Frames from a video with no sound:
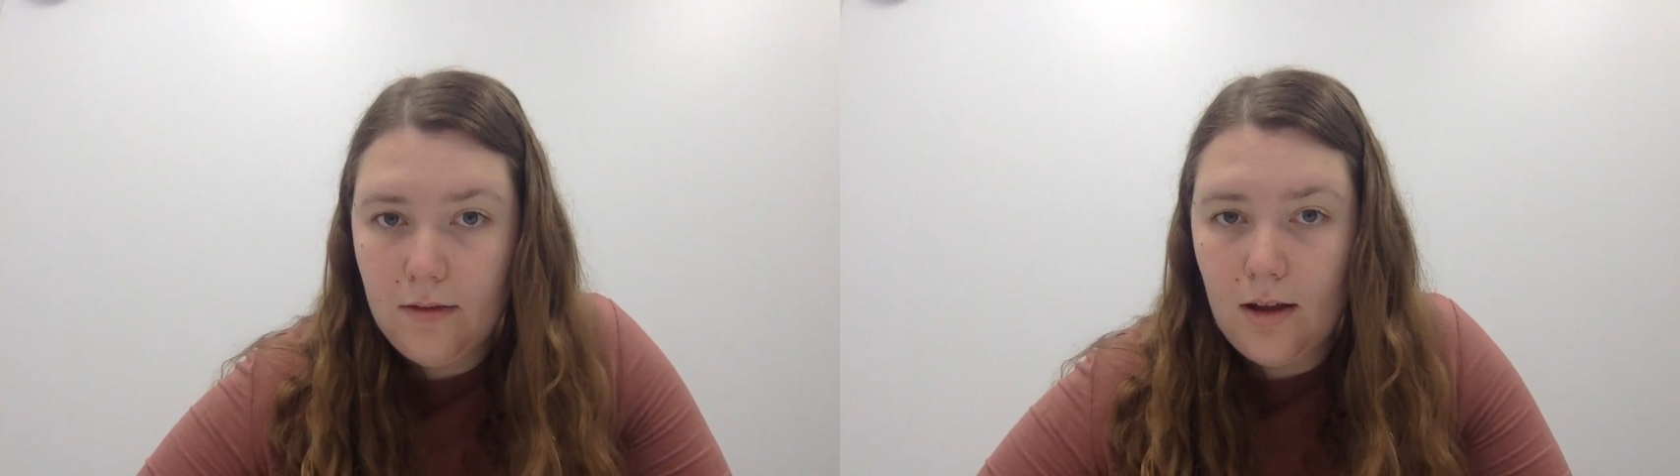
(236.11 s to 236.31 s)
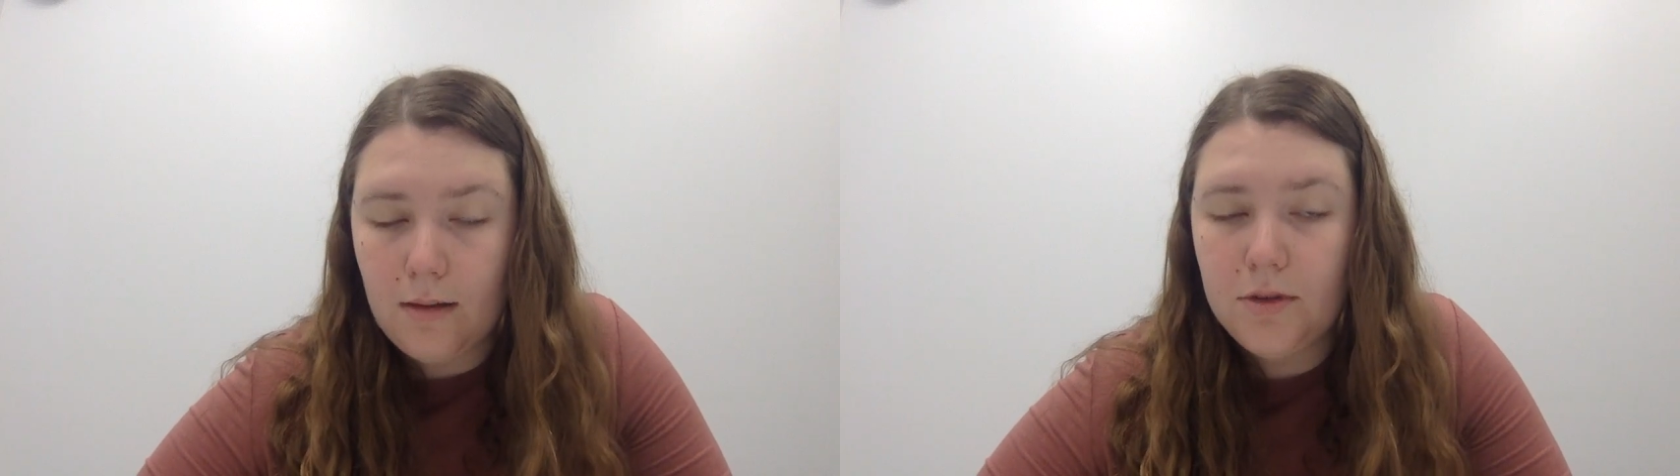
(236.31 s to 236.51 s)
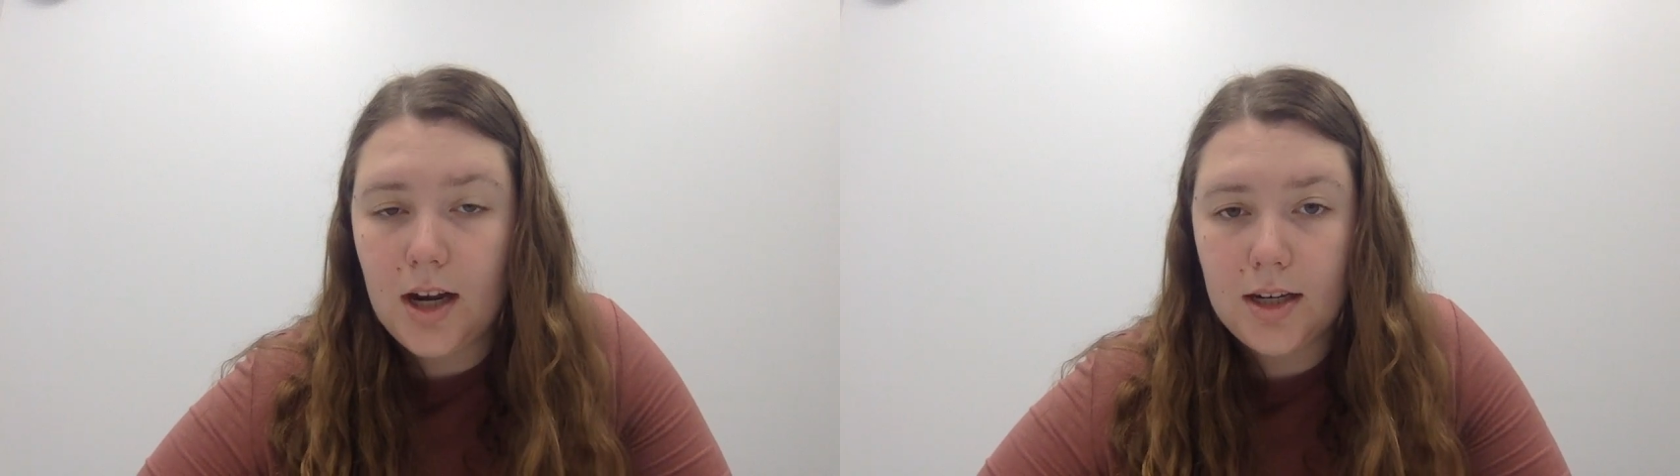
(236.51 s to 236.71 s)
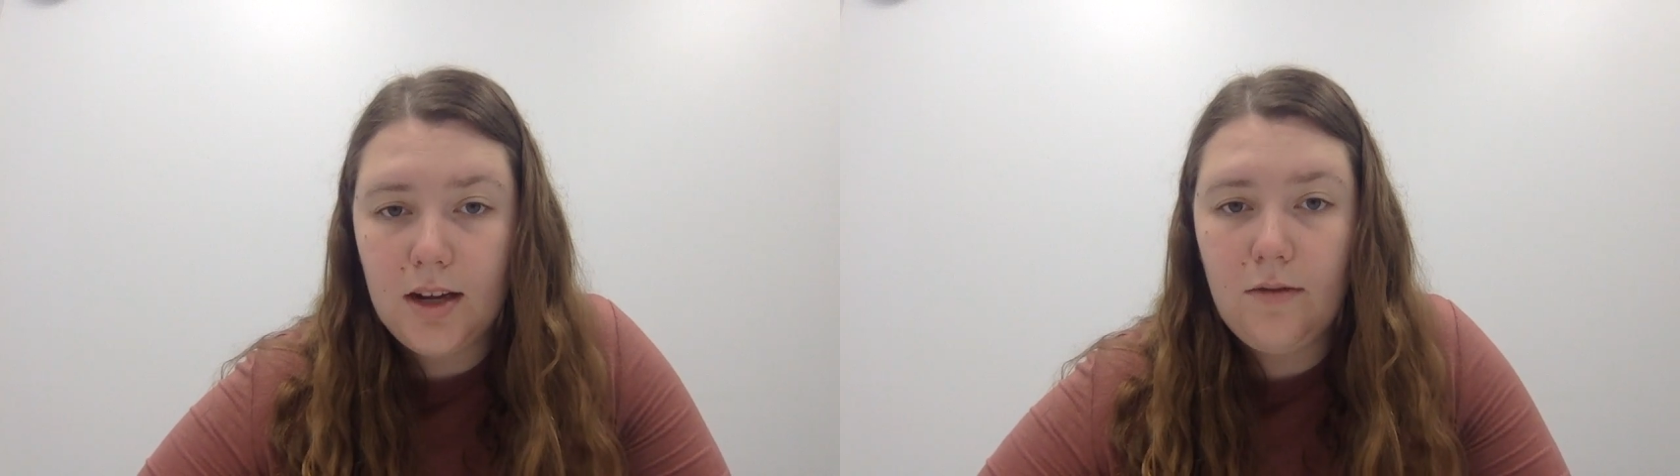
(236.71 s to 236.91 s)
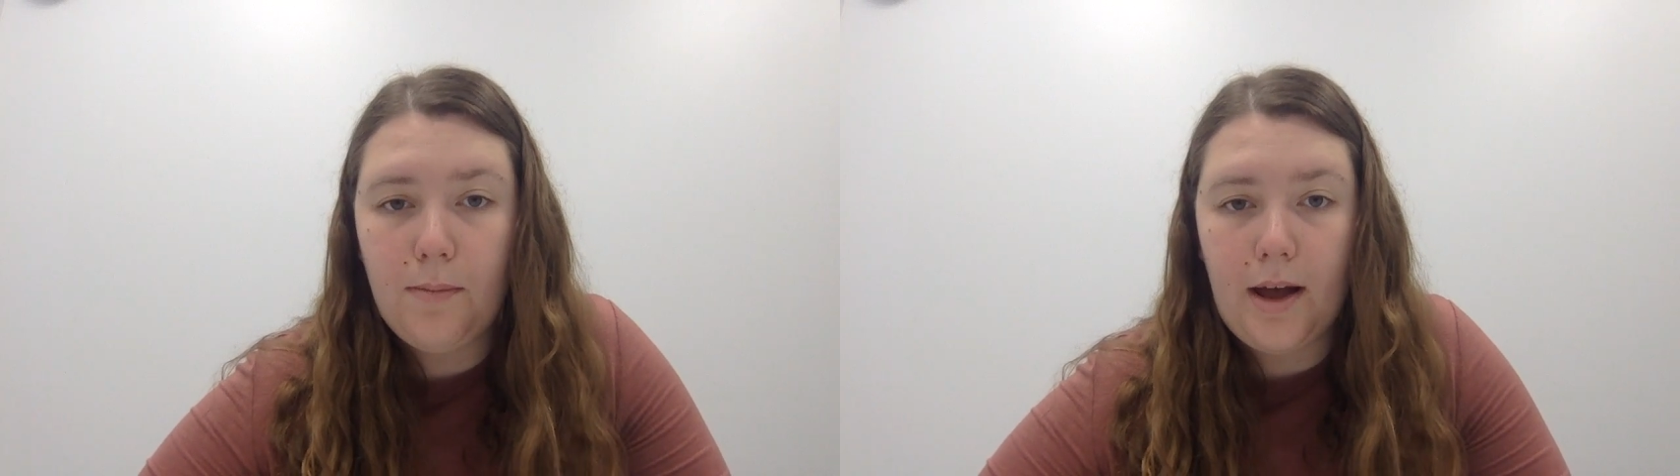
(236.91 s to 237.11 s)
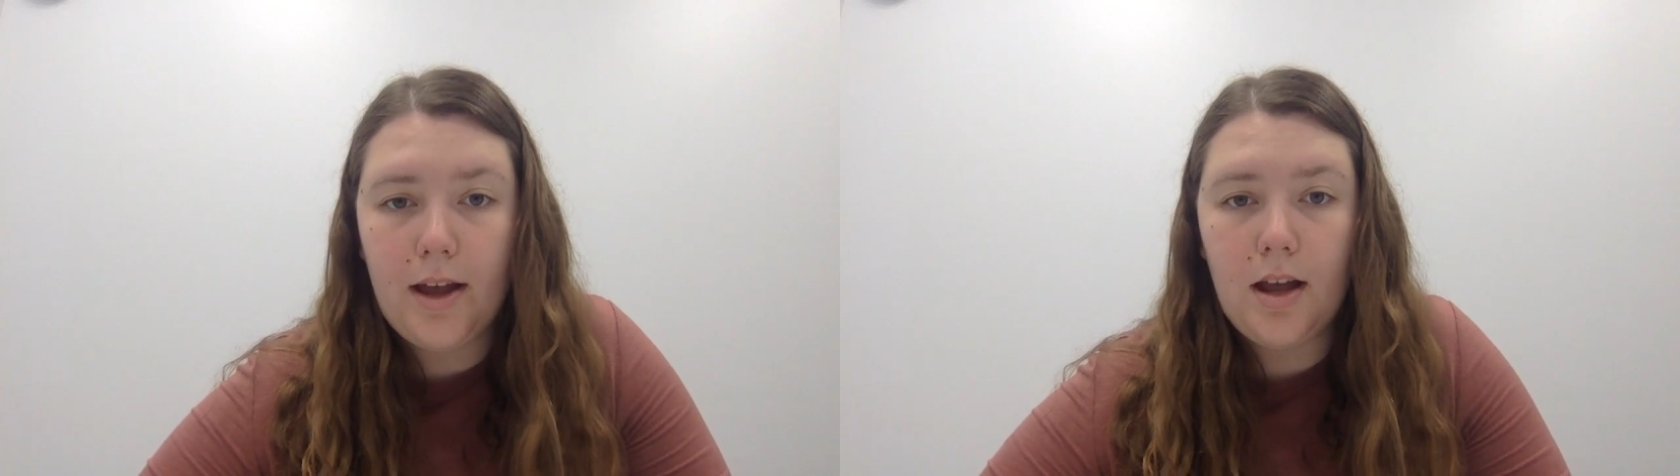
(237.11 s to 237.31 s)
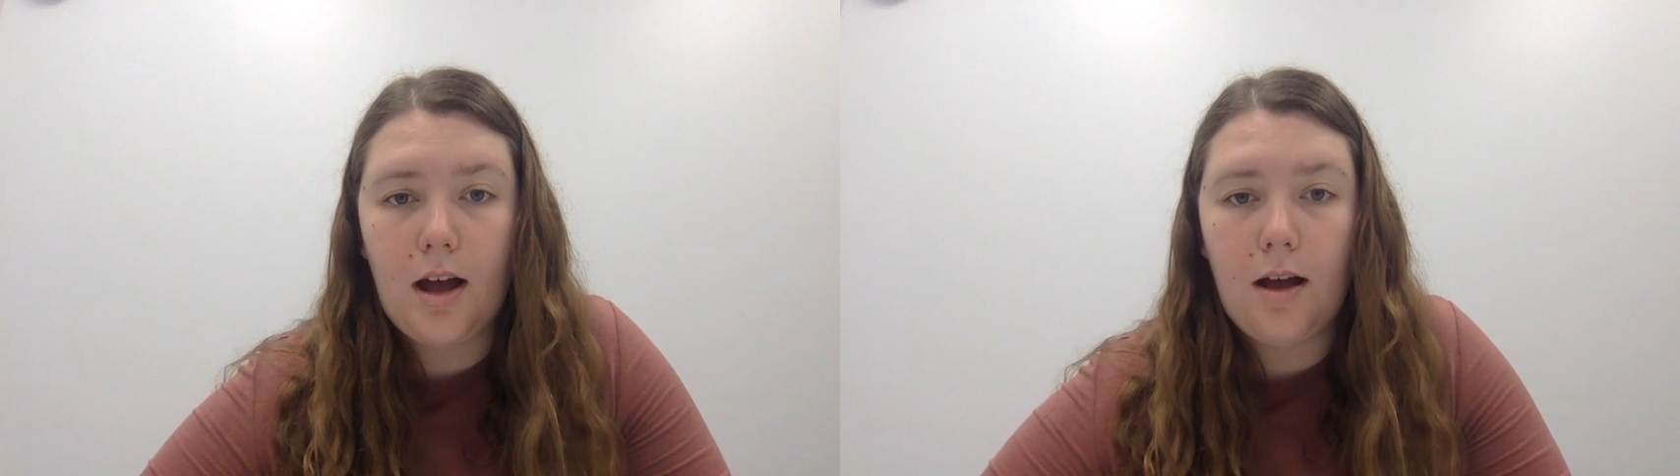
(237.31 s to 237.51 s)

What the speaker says: objective, but